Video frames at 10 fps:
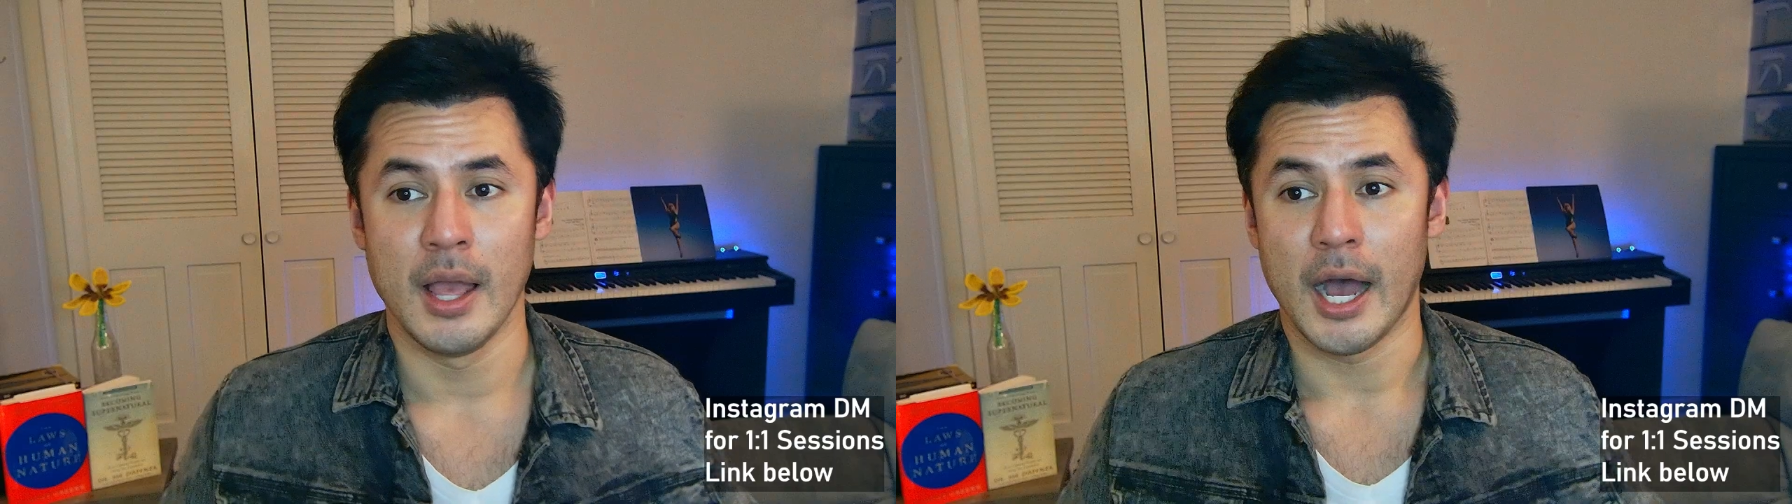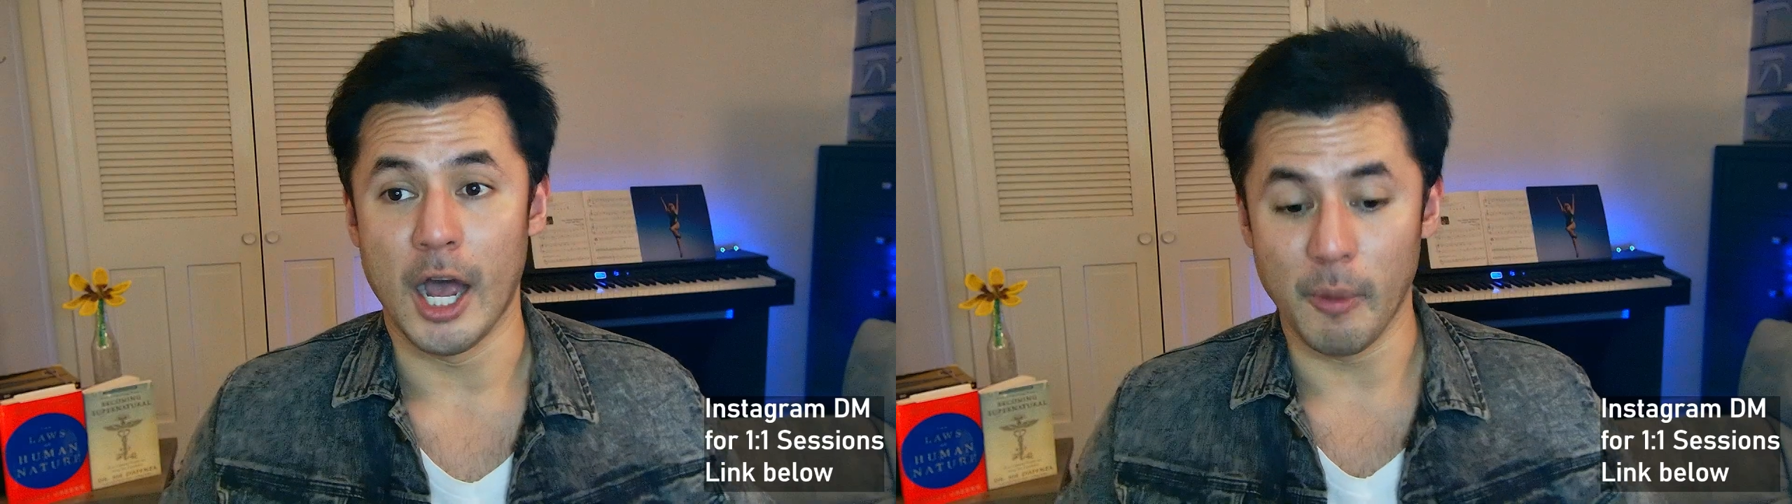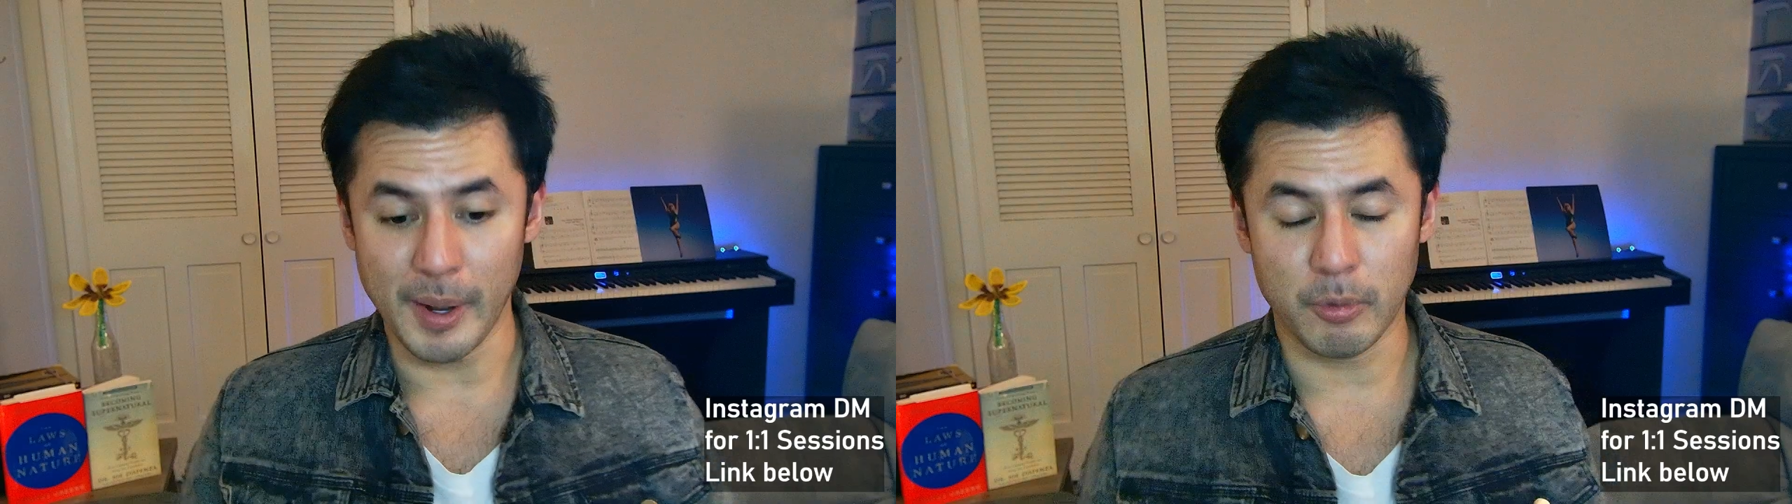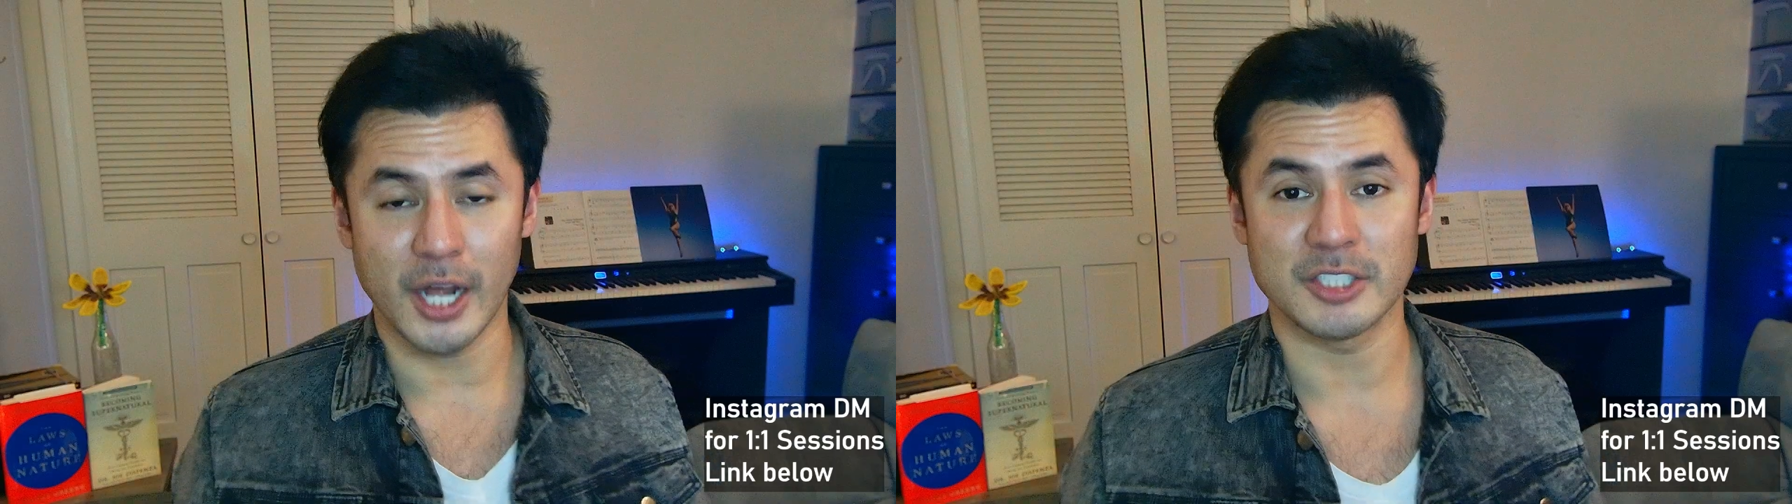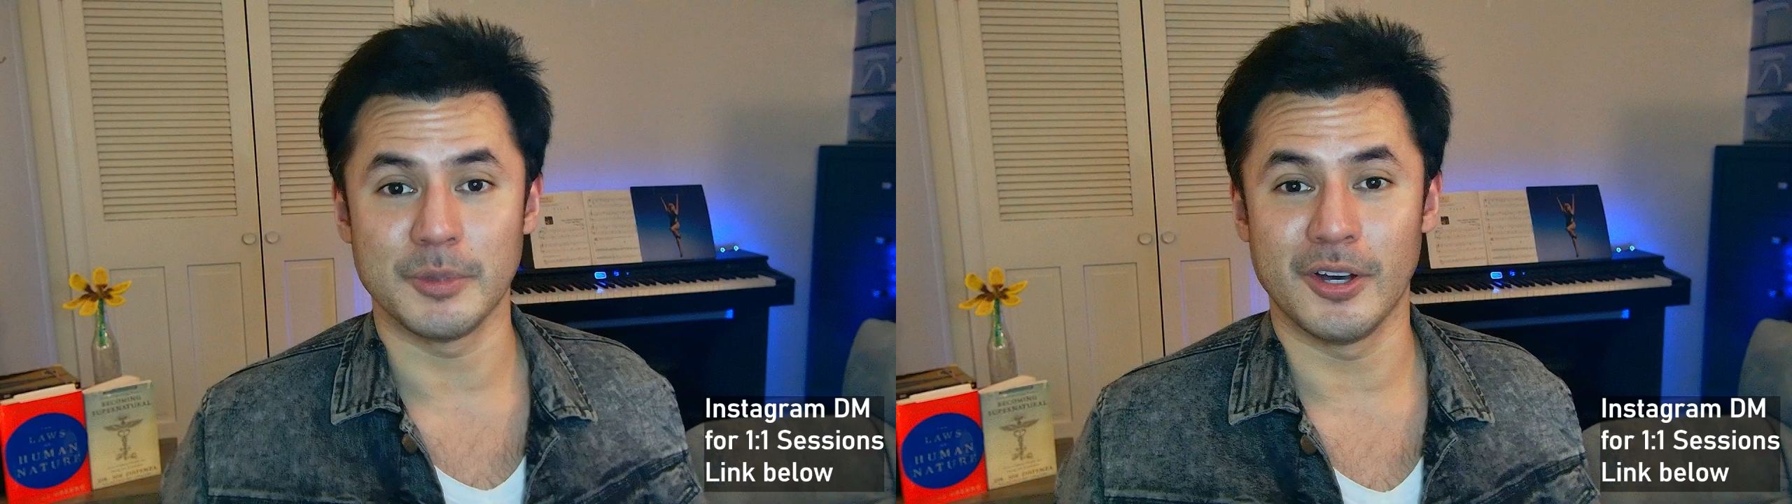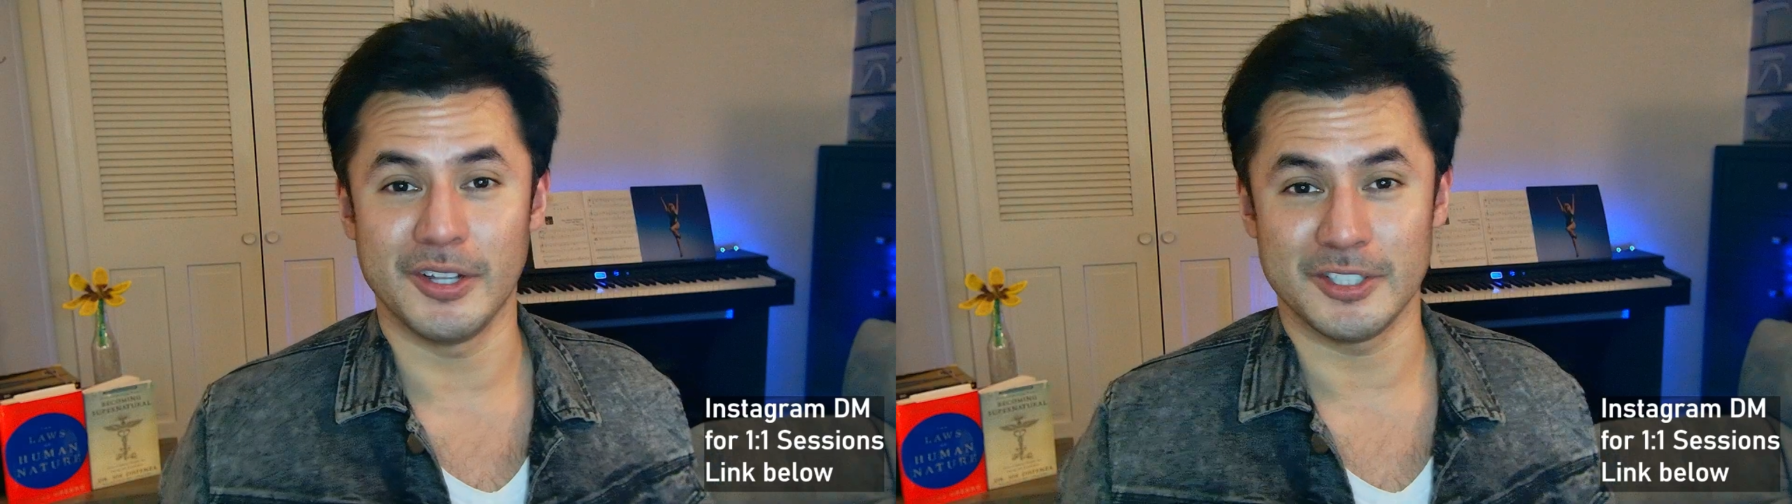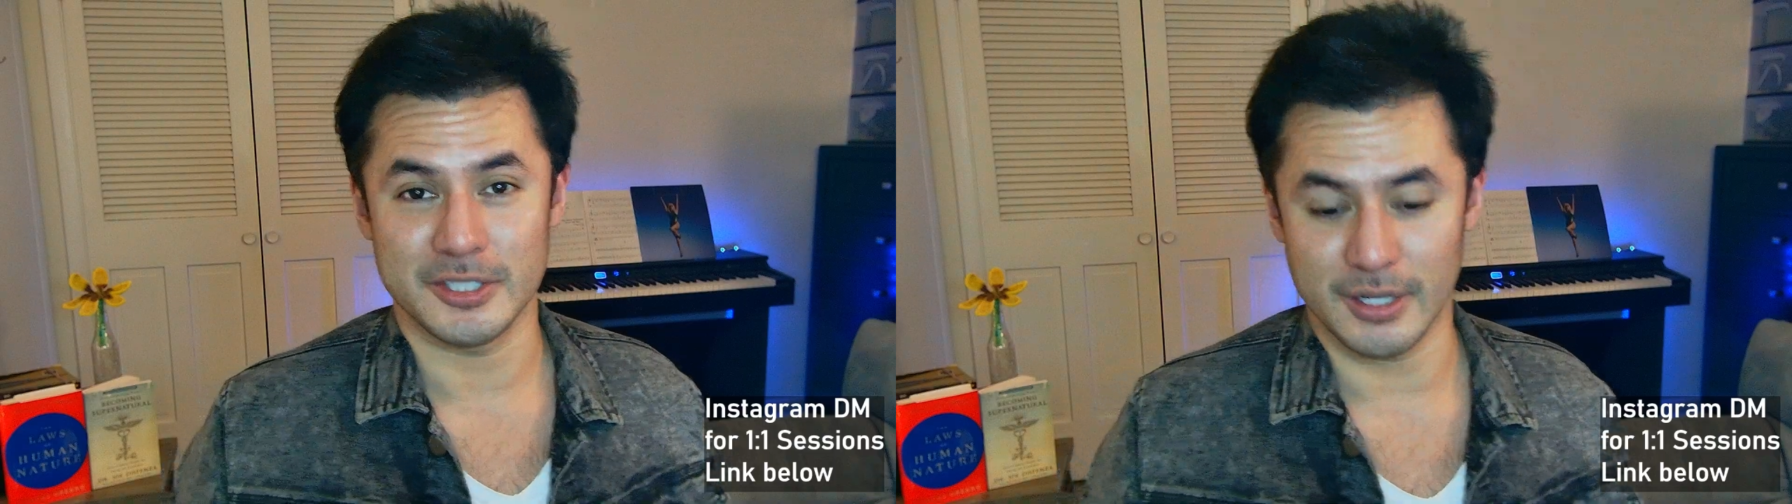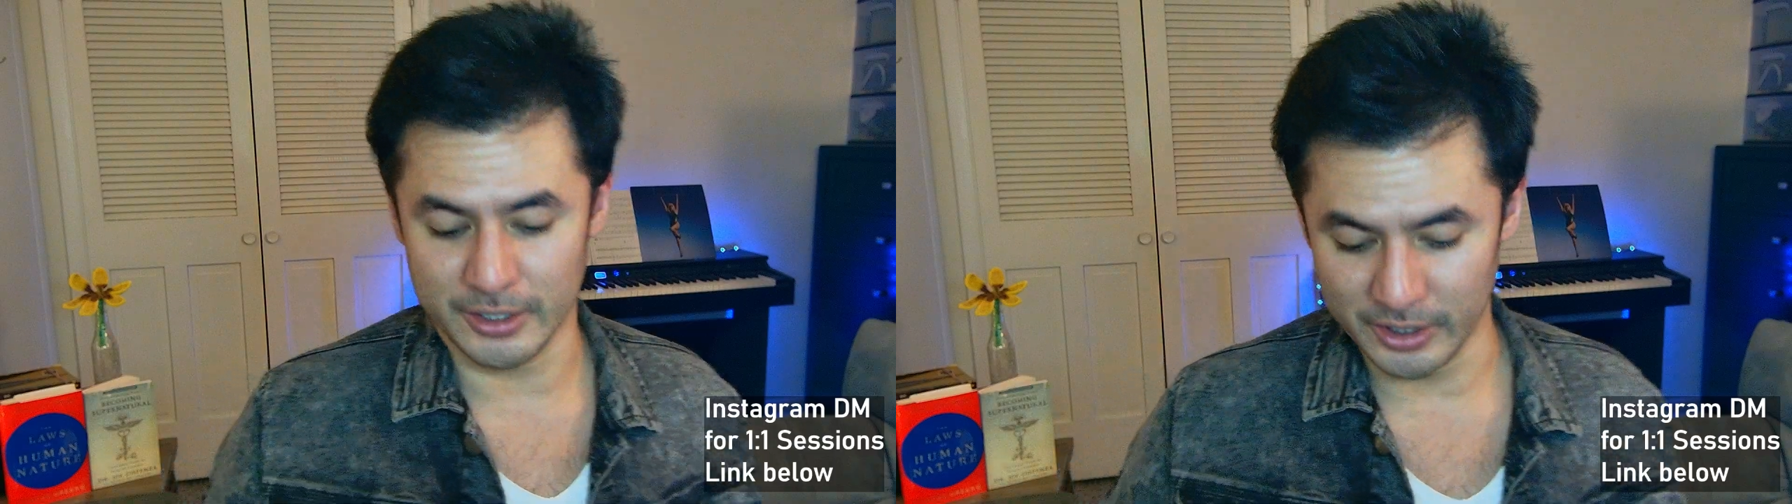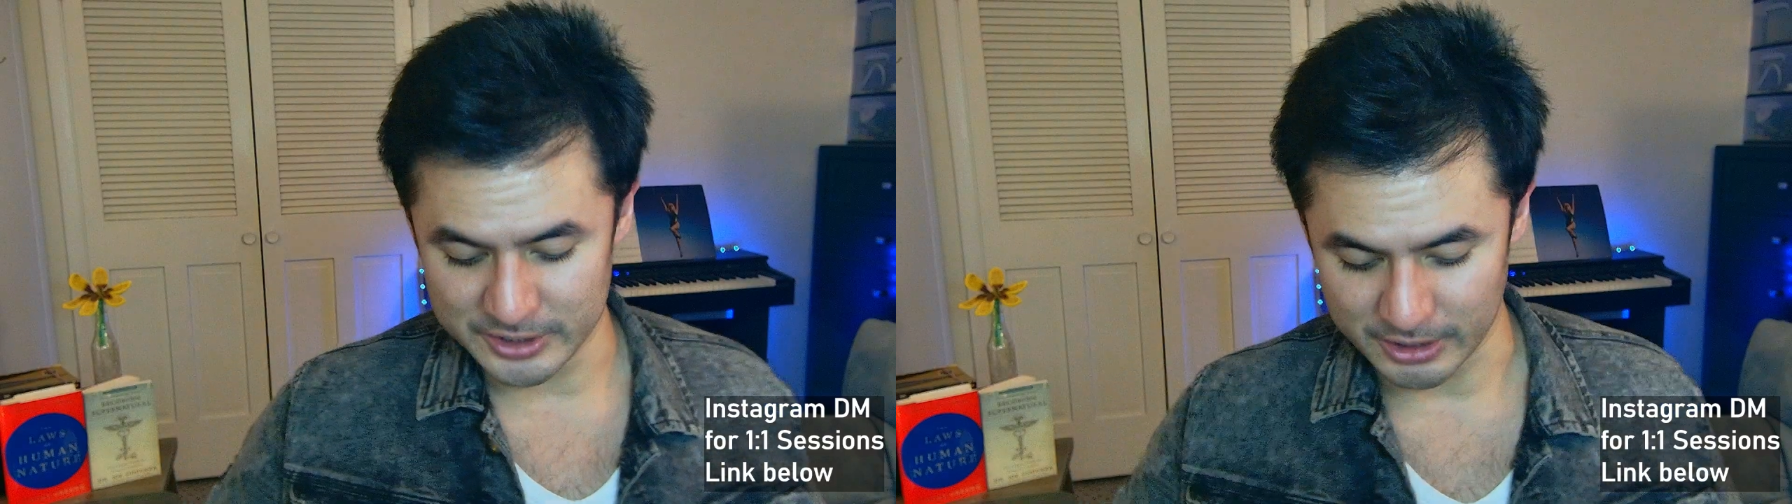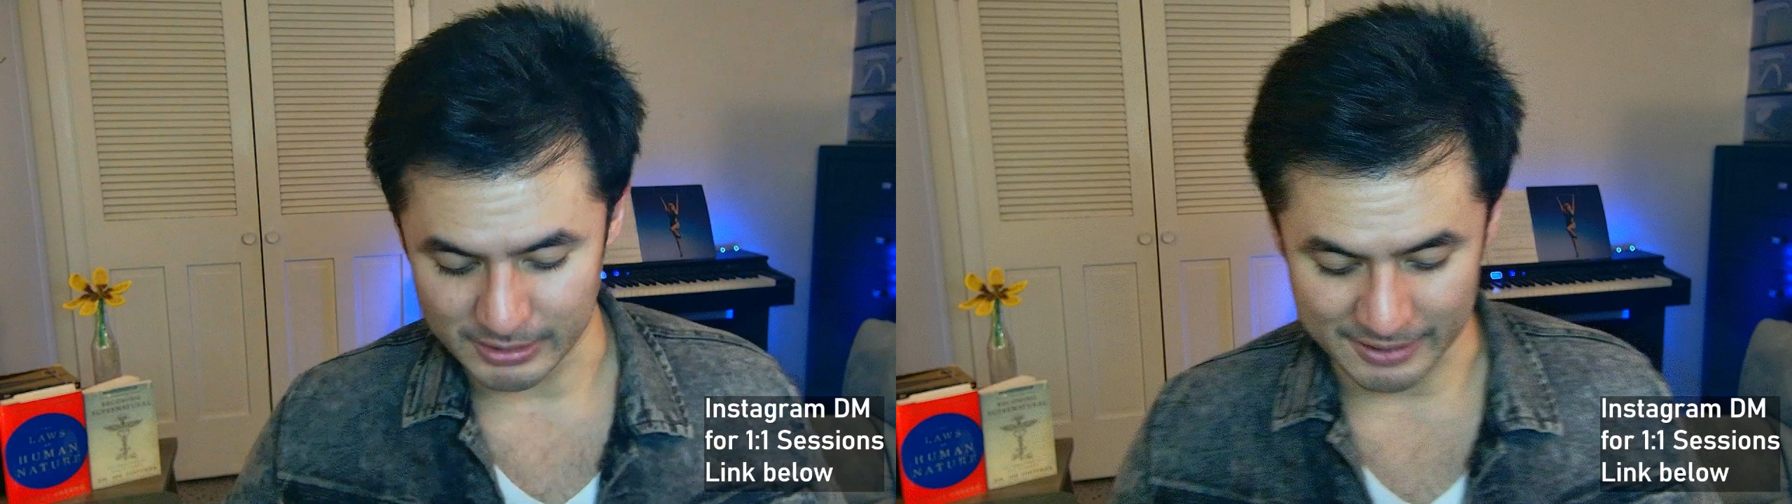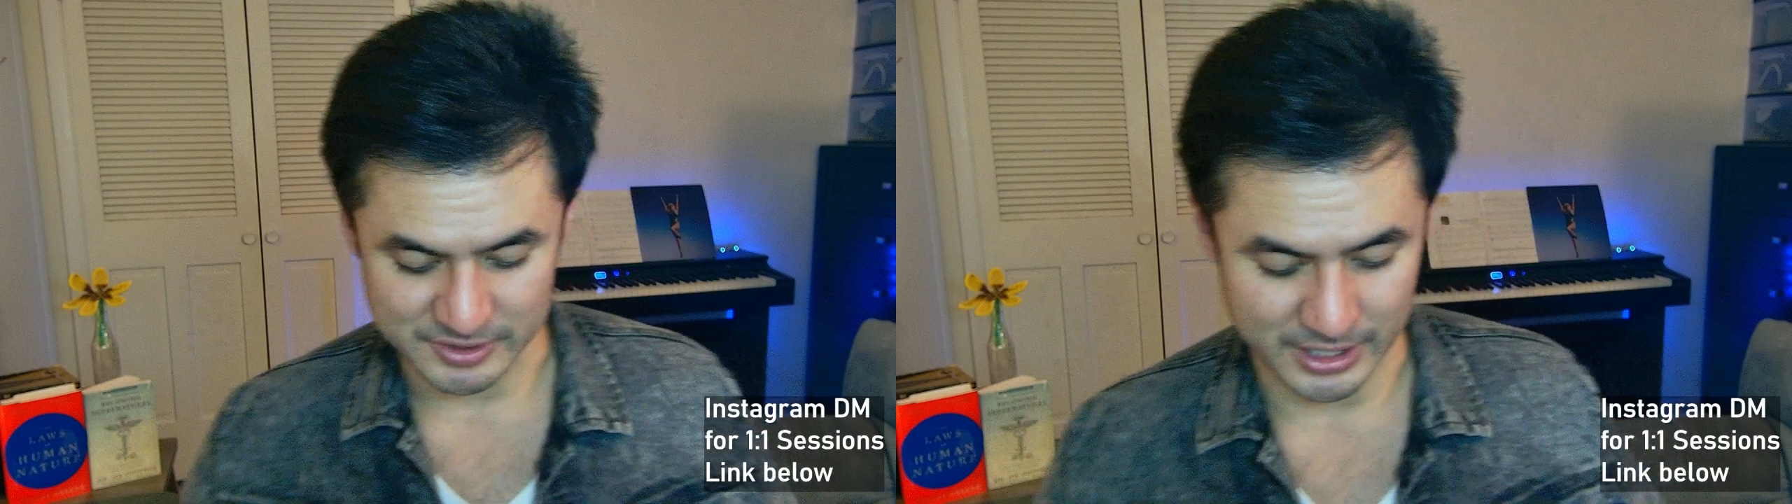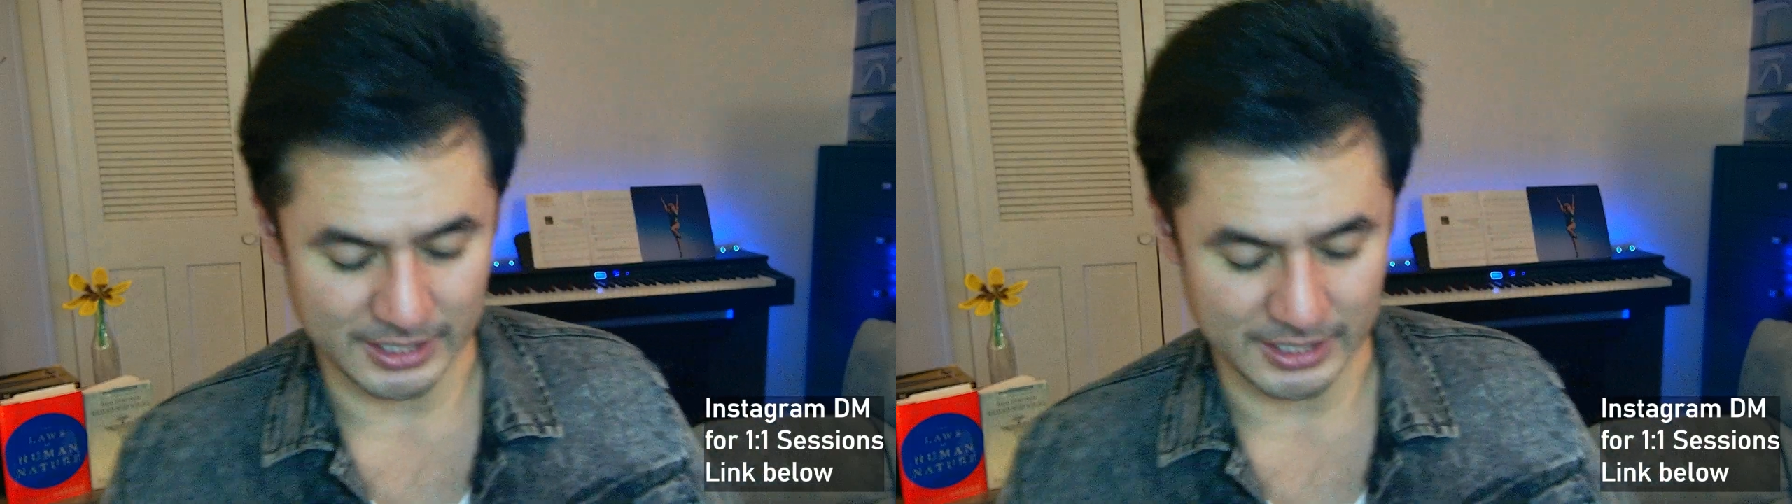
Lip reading: I hope I brought some good into your life today.